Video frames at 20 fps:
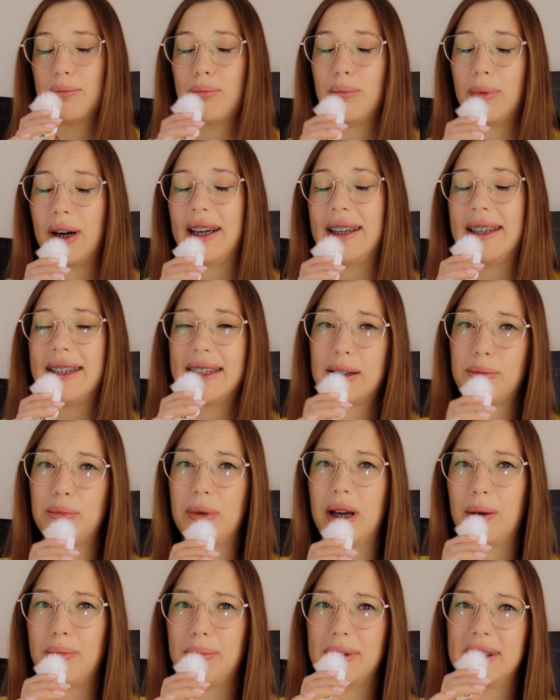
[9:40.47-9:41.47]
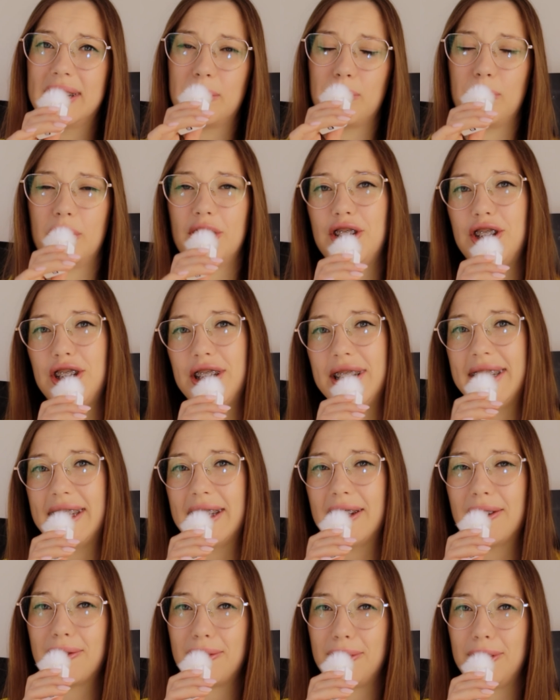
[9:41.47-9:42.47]
by this map it's much
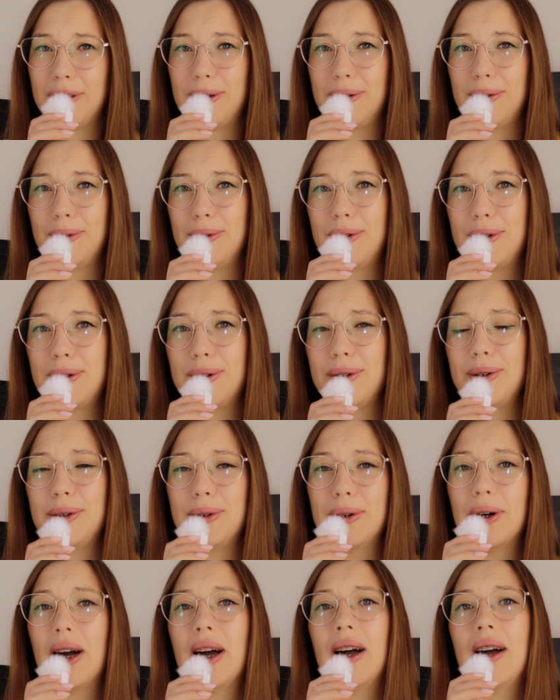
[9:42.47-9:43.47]
easier for you to